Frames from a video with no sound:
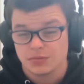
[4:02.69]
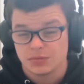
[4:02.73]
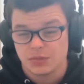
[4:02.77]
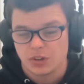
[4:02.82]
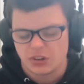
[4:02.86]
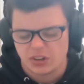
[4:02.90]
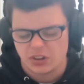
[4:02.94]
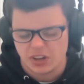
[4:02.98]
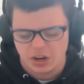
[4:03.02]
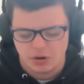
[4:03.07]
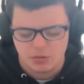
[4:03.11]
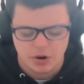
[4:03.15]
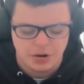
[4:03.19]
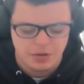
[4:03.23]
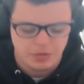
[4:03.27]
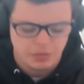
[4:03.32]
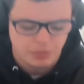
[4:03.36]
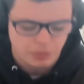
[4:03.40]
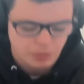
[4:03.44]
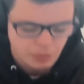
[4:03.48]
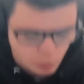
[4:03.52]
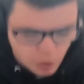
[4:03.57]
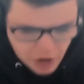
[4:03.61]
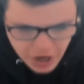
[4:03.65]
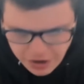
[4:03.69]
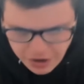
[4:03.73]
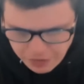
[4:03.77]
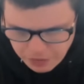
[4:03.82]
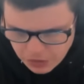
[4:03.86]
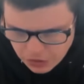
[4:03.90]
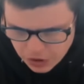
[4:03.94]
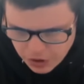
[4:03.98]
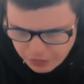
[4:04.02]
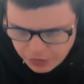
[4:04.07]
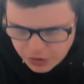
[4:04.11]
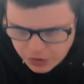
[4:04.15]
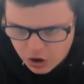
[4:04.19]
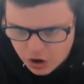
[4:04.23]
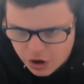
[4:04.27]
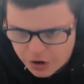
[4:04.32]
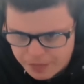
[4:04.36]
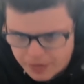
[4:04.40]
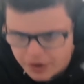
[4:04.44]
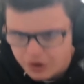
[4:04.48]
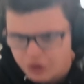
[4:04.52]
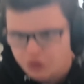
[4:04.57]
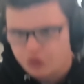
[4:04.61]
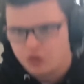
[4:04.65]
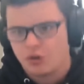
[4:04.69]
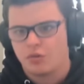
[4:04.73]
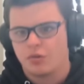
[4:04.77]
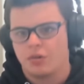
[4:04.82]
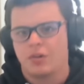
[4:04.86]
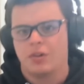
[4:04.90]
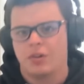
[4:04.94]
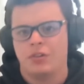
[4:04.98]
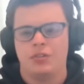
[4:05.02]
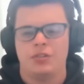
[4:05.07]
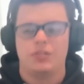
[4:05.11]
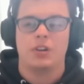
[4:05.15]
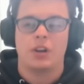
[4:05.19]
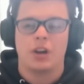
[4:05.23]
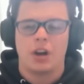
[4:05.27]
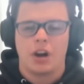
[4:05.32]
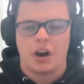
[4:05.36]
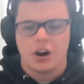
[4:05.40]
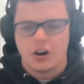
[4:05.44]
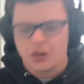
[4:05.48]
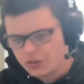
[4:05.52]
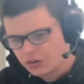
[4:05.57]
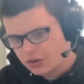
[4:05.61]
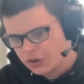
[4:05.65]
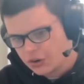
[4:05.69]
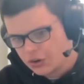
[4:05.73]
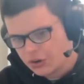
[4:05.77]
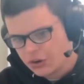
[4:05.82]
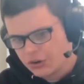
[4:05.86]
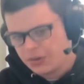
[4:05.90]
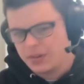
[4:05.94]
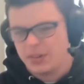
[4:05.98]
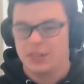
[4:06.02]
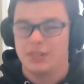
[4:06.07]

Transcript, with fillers: i now, if you would have said, you wouldn't have been, off my shoulders. God is good.